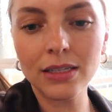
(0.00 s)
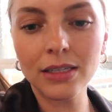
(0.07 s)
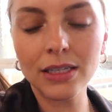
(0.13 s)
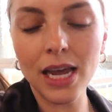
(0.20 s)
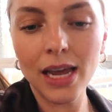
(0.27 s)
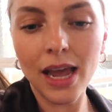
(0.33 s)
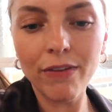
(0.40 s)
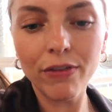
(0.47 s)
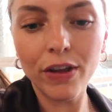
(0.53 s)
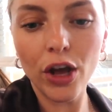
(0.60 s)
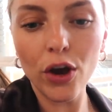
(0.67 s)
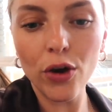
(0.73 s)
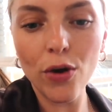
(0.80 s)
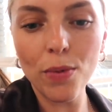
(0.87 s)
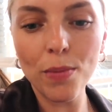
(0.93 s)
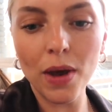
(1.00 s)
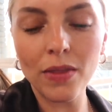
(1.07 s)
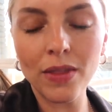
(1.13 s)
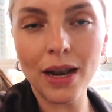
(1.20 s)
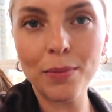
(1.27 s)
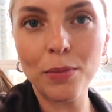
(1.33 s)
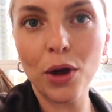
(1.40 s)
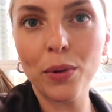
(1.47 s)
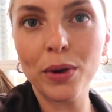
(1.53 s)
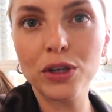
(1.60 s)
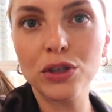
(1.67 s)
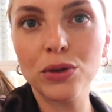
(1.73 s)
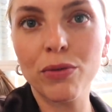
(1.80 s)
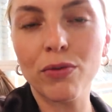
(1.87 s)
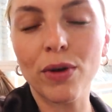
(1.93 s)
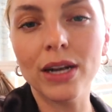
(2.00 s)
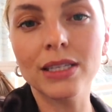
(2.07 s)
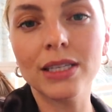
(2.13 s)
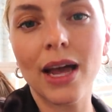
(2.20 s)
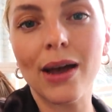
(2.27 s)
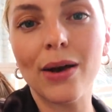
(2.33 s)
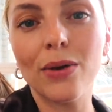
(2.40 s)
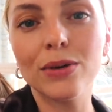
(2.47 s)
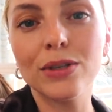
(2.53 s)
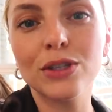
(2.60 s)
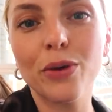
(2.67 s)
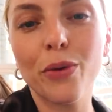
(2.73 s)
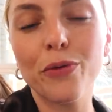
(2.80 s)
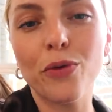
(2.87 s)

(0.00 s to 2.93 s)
take Effie home, and then I'm going to a friend's house